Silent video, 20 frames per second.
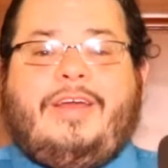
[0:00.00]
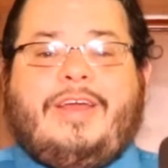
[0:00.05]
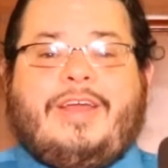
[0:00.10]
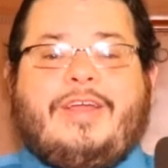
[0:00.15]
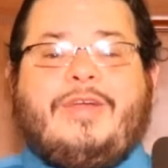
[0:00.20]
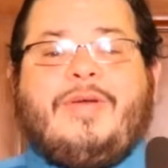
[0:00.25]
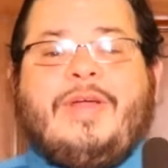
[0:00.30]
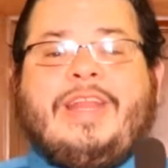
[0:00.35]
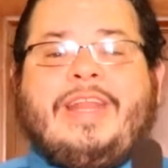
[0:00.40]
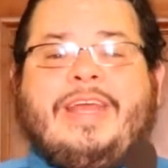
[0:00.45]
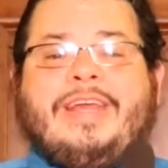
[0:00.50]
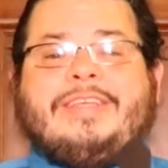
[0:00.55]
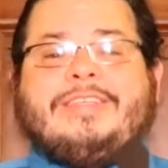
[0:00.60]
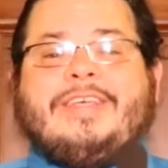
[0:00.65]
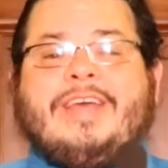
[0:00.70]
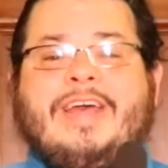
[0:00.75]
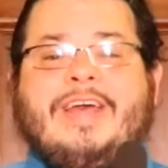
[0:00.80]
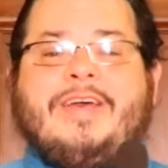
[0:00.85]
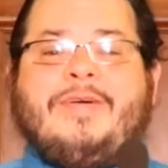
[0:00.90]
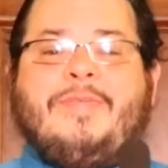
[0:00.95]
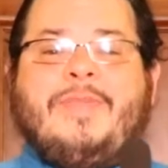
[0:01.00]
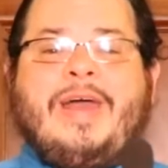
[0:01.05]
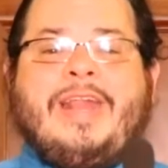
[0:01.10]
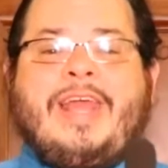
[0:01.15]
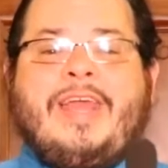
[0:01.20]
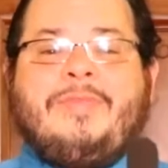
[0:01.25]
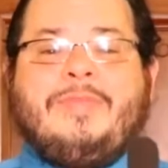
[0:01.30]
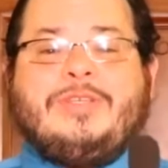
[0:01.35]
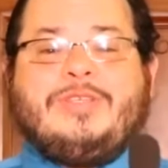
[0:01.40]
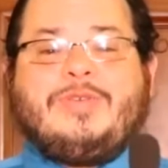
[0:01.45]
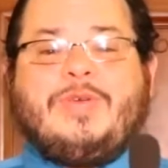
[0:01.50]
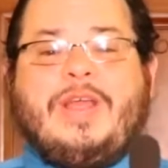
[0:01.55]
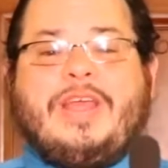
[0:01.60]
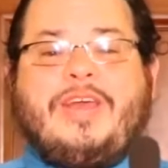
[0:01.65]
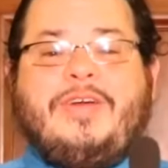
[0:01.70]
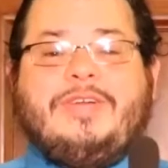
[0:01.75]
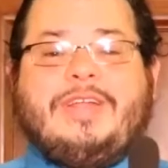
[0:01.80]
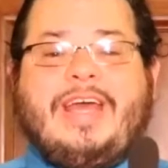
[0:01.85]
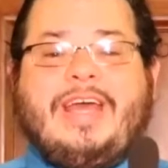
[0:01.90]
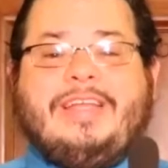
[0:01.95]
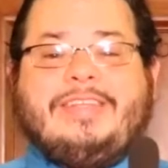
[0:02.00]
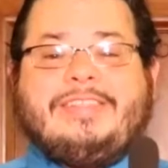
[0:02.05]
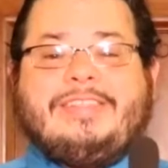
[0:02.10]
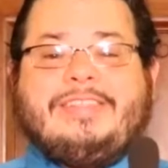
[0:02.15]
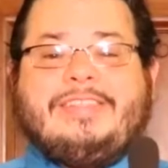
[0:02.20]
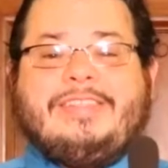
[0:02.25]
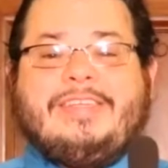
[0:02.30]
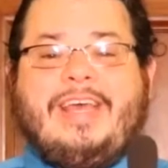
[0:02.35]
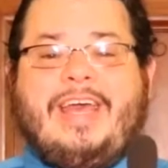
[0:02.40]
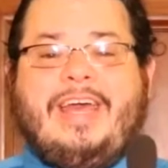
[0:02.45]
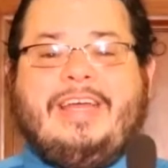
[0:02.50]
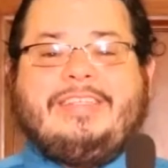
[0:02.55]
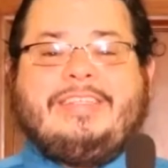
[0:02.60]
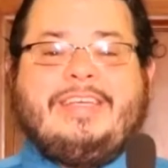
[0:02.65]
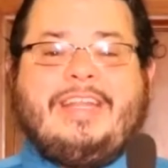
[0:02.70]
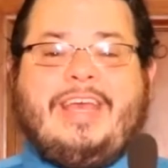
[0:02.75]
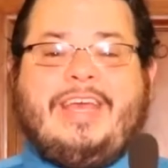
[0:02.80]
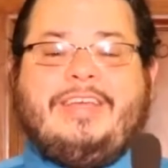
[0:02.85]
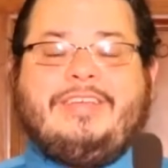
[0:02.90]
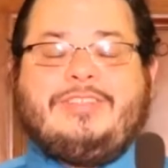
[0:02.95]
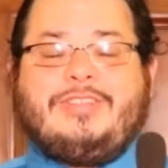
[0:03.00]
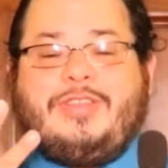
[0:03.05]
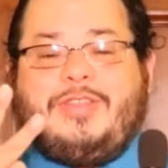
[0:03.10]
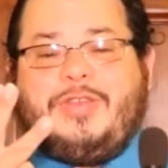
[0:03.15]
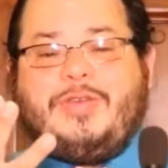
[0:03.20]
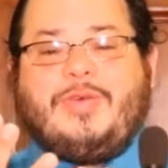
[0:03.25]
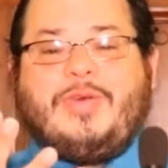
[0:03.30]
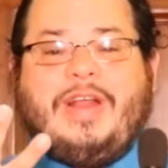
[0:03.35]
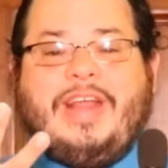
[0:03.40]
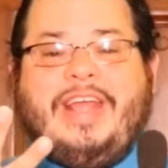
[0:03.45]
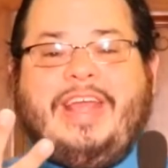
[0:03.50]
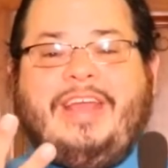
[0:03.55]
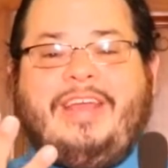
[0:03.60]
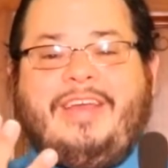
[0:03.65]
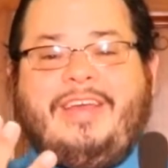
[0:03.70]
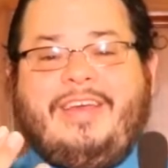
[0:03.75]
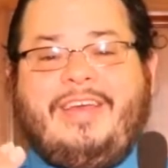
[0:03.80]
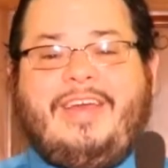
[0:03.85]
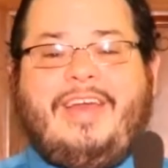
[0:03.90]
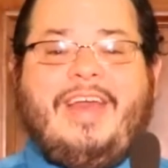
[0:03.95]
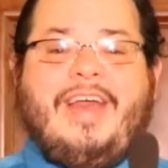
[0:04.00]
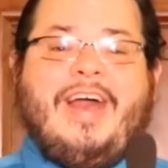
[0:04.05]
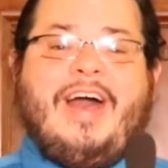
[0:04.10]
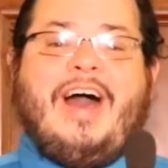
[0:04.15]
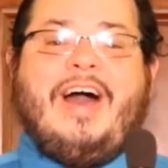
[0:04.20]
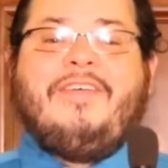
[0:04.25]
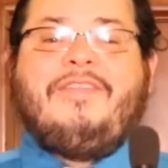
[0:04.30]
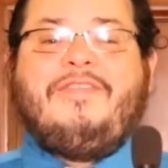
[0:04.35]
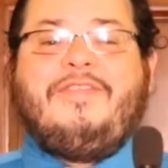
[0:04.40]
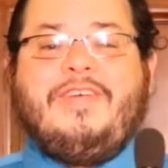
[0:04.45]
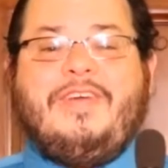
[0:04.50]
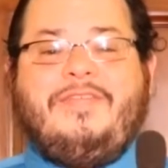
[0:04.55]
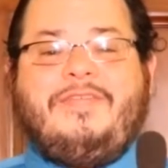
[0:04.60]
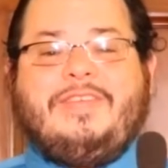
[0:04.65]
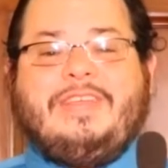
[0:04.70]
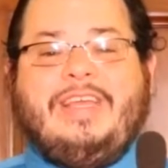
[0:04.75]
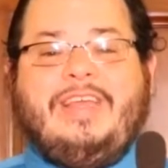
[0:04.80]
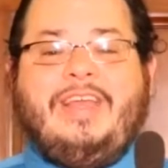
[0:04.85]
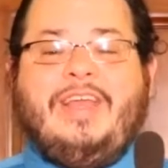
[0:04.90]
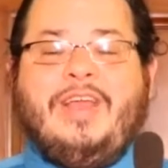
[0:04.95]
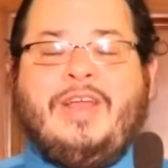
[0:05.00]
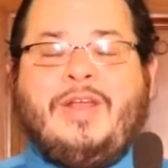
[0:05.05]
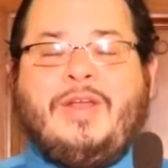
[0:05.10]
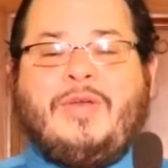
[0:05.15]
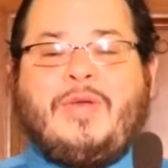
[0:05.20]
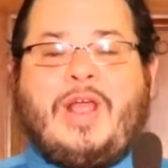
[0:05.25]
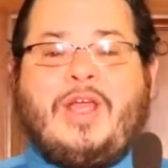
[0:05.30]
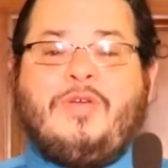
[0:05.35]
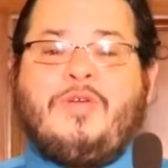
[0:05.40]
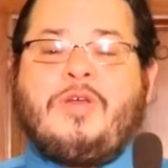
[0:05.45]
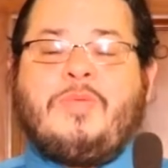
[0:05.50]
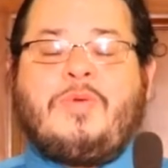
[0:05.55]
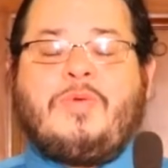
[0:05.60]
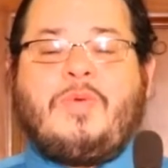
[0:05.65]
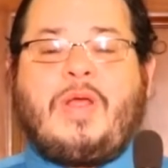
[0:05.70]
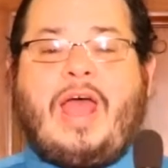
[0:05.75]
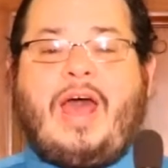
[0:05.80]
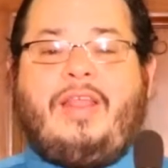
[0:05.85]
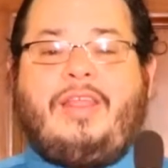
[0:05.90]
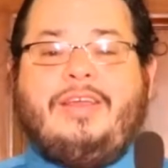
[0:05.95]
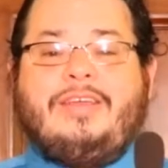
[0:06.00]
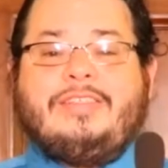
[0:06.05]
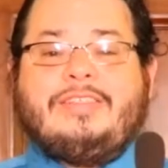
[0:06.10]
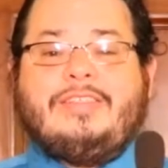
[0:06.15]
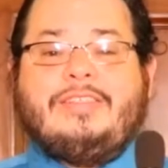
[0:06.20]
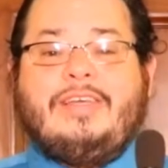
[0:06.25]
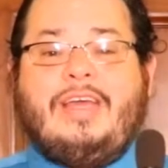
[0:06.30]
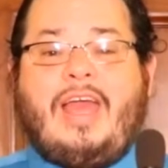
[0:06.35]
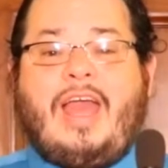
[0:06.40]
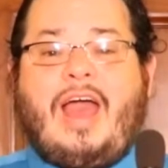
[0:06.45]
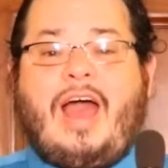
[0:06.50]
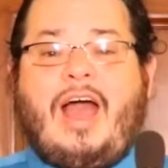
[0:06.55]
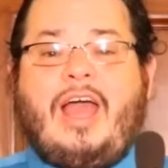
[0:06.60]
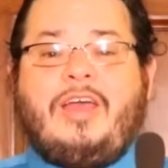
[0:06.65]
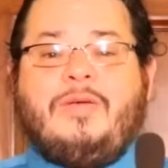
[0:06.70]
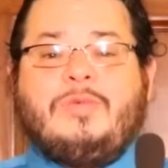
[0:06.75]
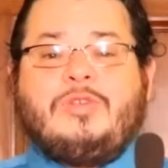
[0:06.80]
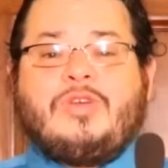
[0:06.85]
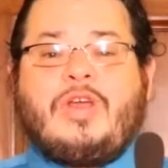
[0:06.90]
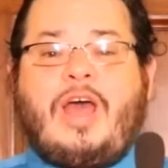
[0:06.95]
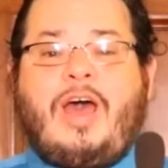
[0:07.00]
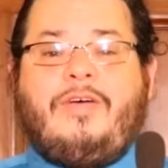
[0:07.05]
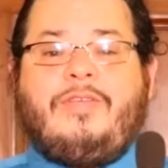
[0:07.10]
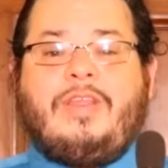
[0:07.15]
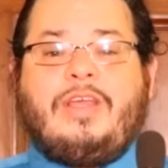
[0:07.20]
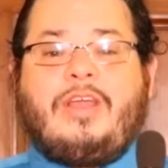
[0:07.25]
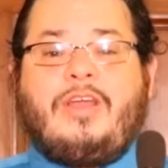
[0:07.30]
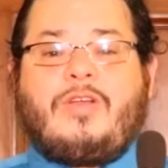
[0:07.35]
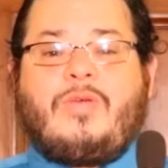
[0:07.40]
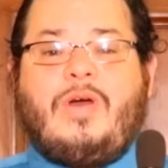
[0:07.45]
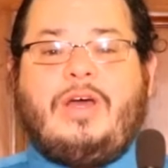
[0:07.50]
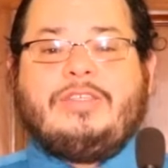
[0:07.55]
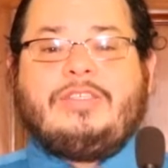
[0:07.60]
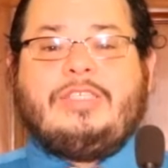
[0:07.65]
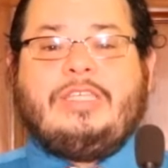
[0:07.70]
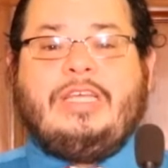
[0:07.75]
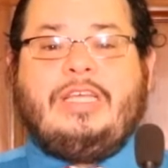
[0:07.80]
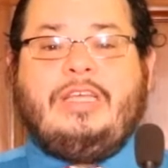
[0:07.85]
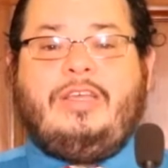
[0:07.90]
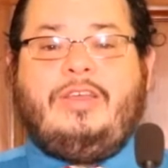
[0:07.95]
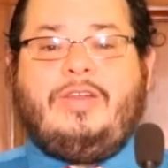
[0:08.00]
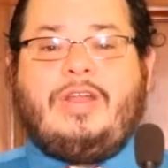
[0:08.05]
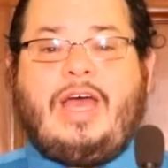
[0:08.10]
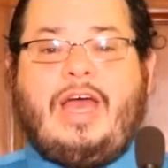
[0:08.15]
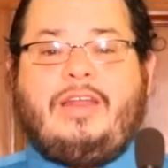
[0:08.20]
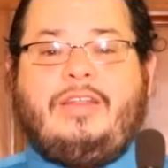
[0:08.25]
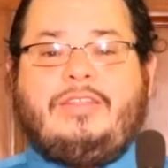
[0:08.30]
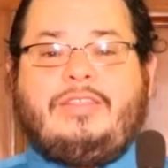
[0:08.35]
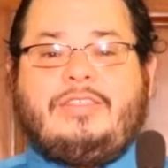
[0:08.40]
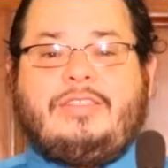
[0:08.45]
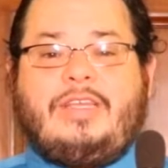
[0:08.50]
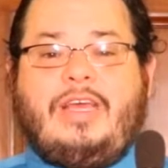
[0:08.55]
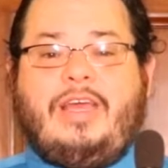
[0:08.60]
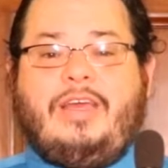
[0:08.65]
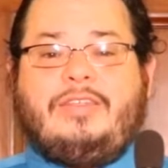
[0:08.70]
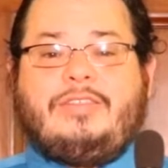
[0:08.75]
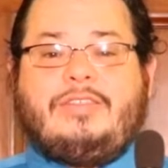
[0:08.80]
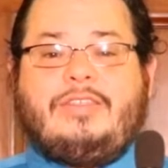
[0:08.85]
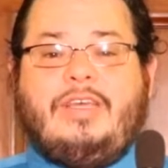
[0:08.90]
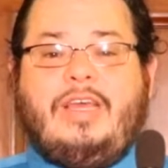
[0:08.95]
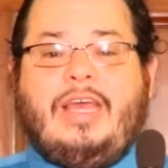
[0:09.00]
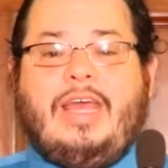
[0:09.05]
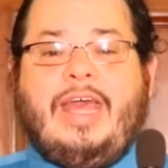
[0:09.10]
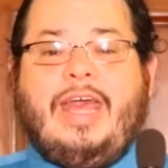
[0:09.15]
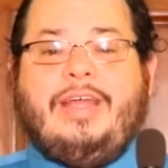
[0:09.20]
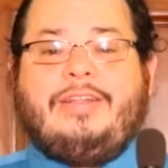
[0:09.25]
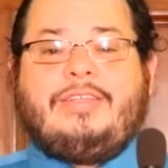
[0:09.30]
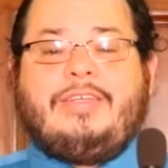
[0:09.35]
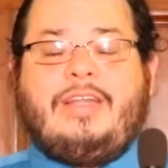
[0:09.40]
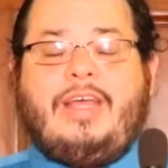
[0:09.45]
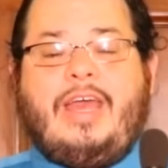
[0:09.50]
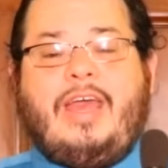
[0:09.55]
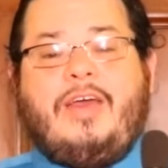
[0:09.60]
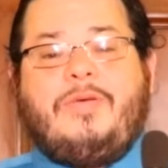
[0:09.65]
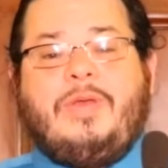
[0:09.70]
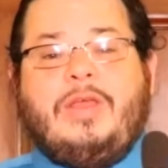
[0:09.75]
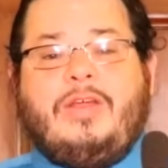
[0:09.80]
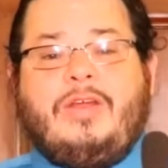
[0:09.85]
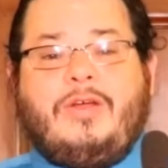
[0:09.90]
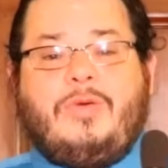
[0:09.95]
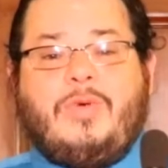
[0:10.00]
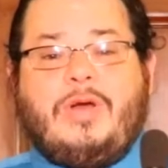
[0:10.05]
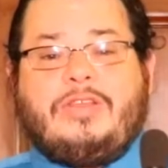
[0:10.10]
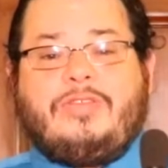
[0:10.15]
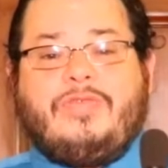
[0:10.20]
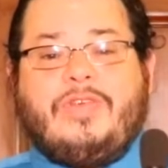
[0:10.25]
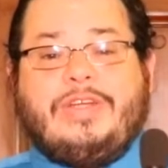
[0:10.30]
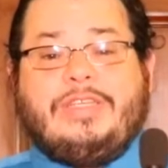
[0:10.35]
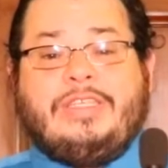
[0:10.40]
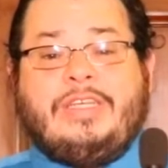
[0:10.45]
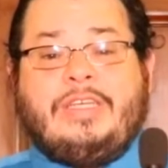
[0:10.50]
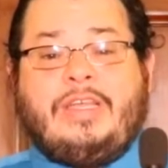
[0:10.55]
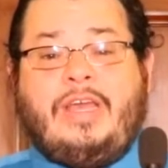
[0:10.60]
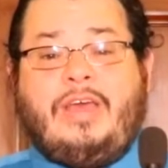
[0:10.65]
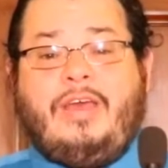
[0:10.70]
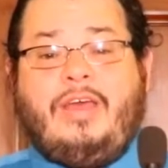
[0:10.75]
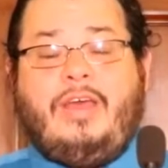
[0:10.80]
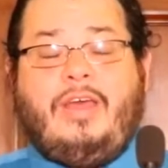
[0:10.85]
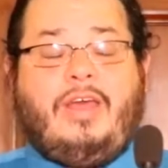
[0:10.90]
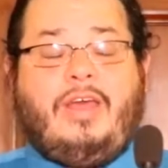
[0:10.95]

Greetings, my name is Rico Dents, and today is 3 of 50 Great Ribbon Rallies. I am traveling across the United States, and today I'm here at West Virginia.